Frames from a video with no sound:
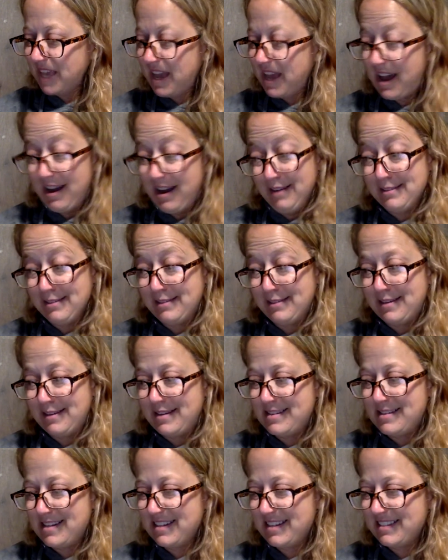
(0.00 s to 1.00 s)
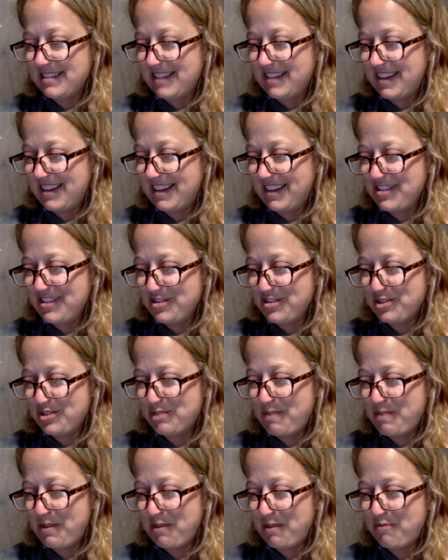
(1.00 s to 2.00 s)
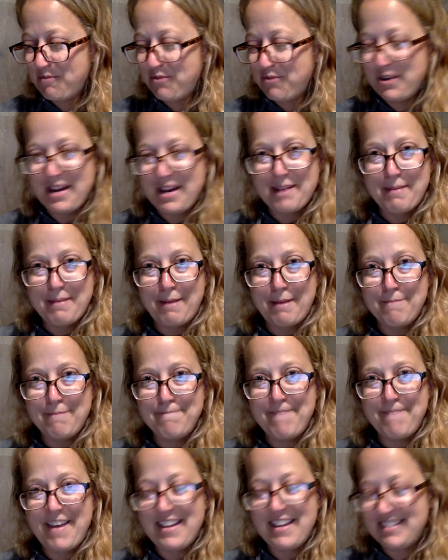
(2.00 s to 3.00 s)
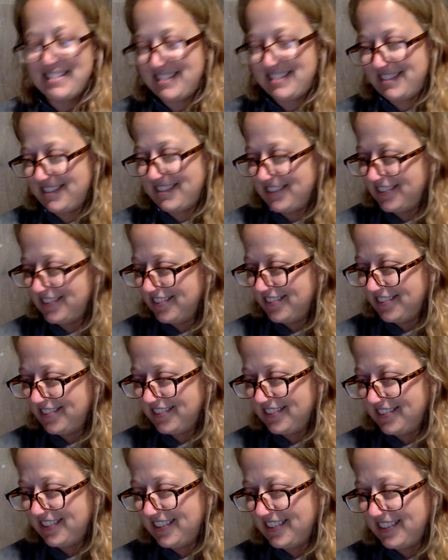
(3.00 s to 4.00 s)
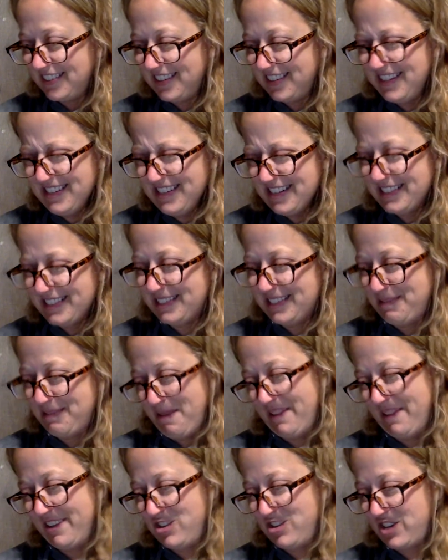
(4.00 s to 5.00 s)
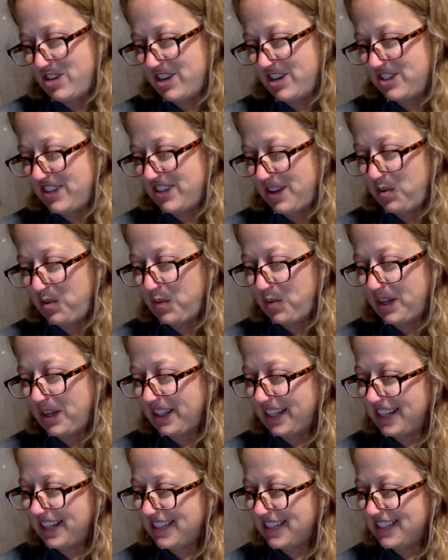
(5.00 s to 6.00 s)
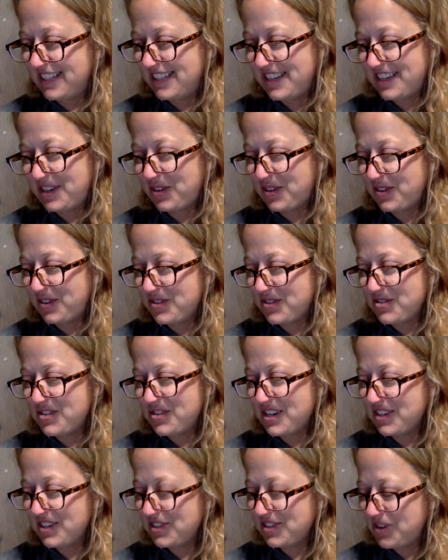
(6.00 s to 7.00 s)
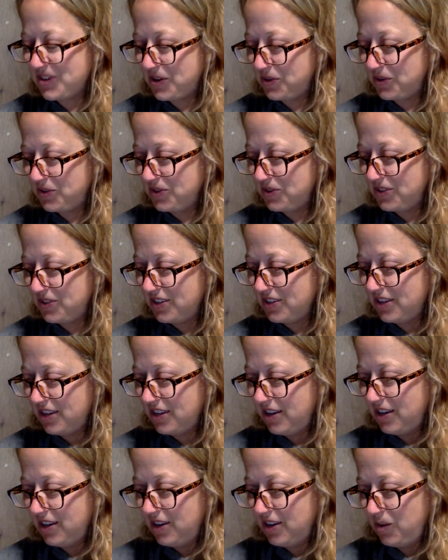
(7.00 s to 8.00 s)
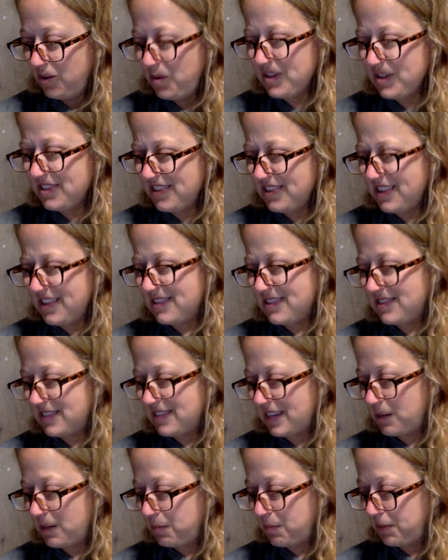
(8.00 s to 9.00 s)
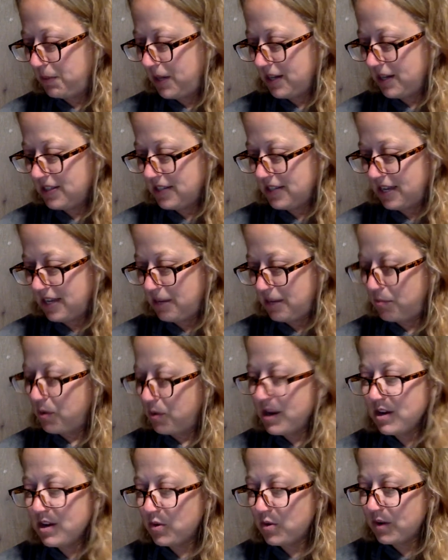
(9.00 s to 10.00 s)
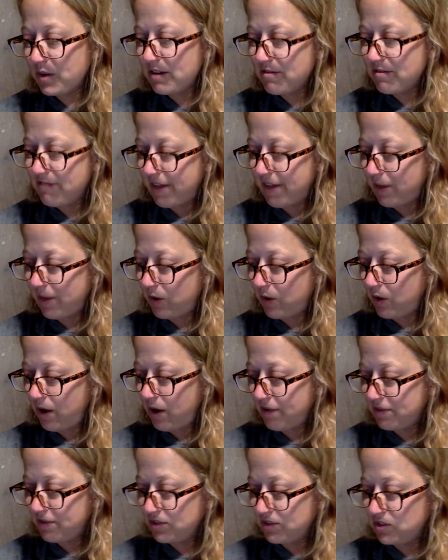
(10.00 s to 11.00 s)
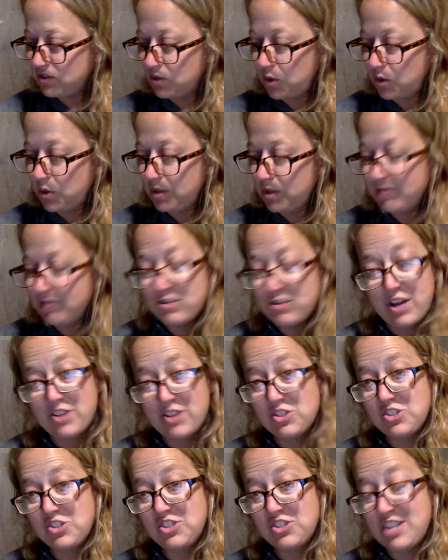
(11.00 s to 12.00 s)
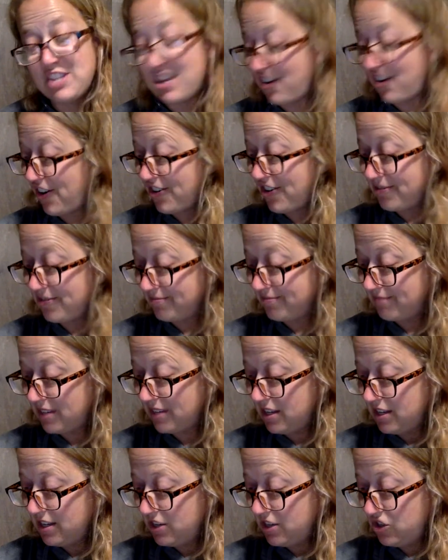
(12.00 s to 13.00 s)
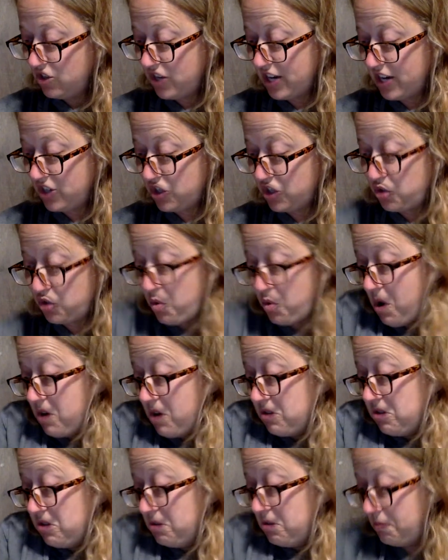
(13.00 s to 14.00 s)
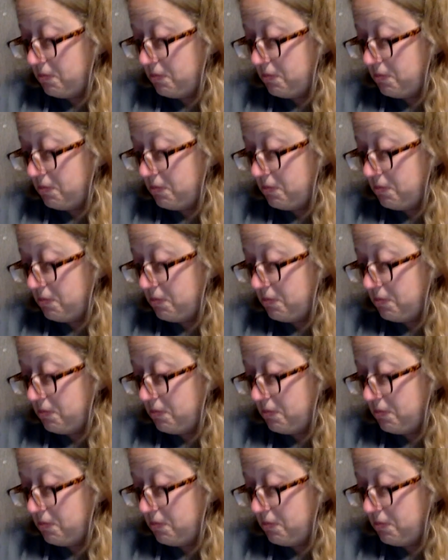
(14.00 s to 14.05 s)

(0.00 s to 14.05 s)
I'll say, Dink said. Get your smelly foot out of my face. It's not smelly, Josh said, wiggling his sneaker under Dink's nose. What's this? Dink plucked a bright green feather off the sole of Josh's sneaker. Josh shrugged.